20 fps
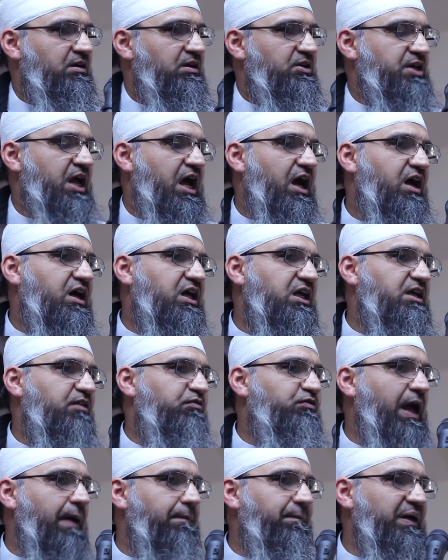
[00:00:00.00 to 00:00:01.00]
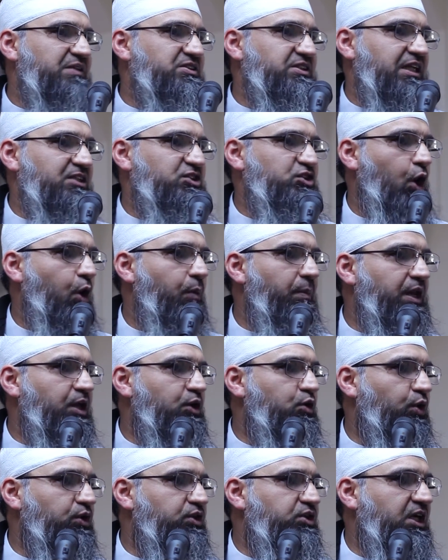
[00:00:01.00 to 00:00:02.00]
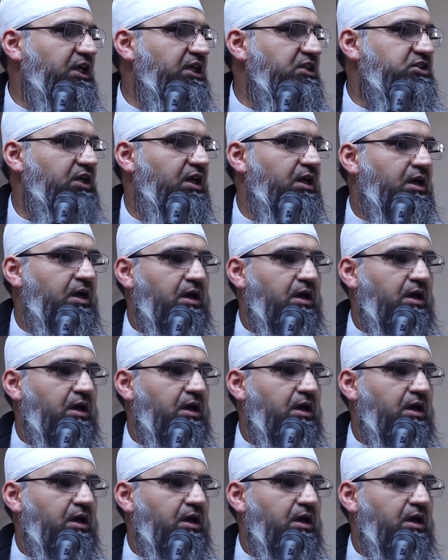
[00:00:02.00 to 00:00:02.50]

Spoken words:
Ya akhi, if that person has so many good deeds,